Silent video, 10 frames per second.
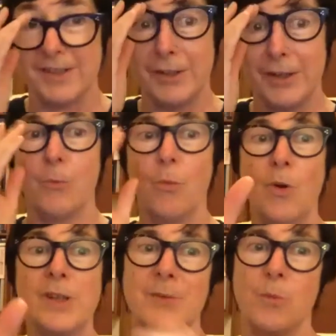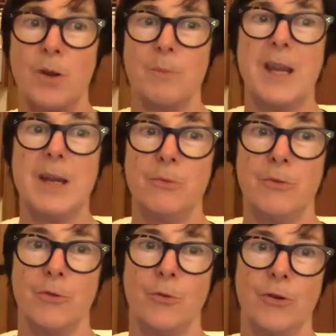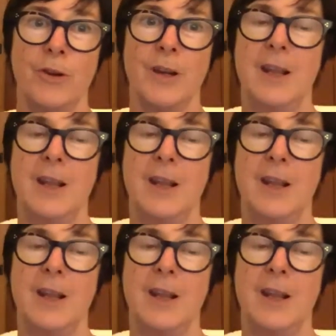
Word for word: You know, was it what people thought?